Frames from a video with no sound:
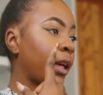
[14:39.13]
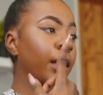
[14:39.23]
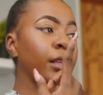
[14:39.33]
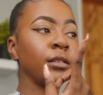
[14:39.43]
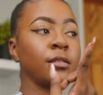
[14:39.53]

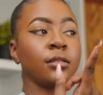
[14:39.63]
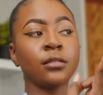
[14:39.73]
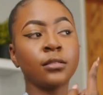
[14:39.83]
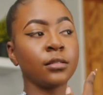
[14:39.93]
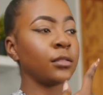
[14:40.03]

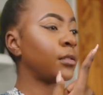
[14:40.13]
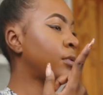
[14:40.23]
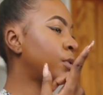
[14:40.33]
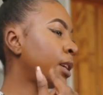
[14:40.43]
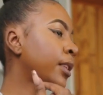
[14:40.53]
And
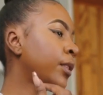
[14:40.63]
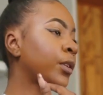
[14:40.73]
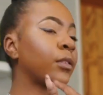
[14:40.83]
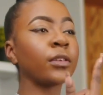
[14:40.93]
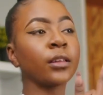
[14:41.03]
today they're
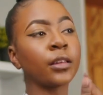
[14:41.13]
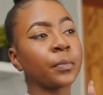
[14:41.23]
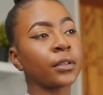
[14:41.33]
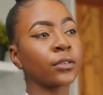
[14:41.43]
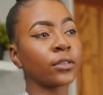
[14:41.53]
looking a
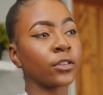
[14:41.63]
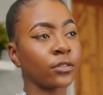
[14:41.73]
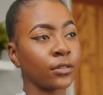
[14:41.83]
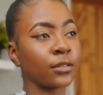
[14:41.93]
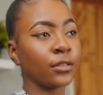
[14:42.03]
bit,
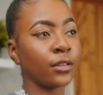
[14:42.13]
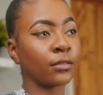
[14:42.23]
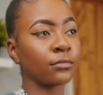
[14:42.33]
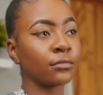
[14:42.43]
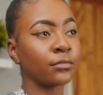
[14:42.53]
you know,